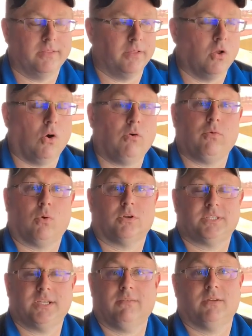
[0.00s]
The goal for
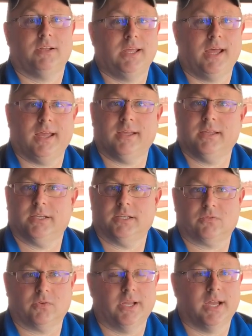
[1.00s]
us every day is
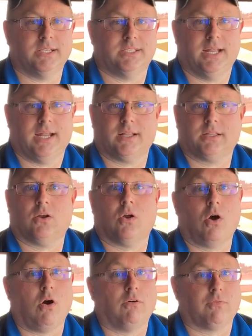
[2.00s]
for you guys to get out there,
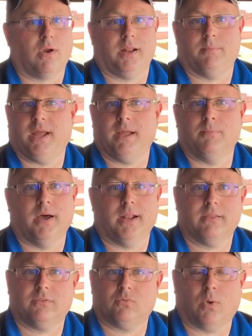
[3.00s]
haul freight, and make money.
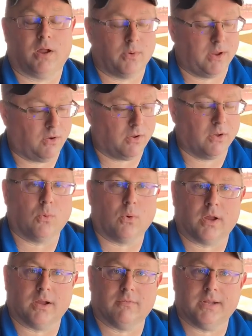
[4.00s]
That's why we all go to
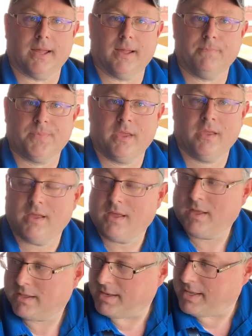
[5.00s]
work every day.
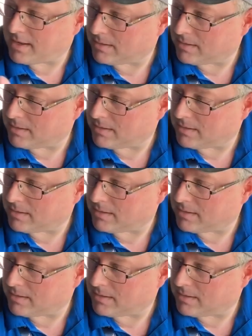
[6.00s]
Nick,